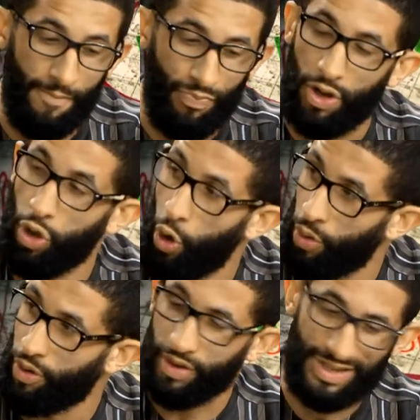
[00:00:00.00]
a
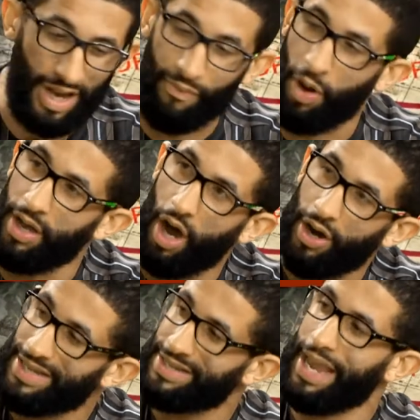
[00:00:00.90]
loan up, uh,
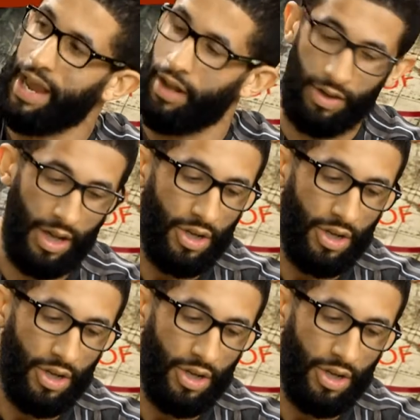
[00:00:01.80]
on a scale.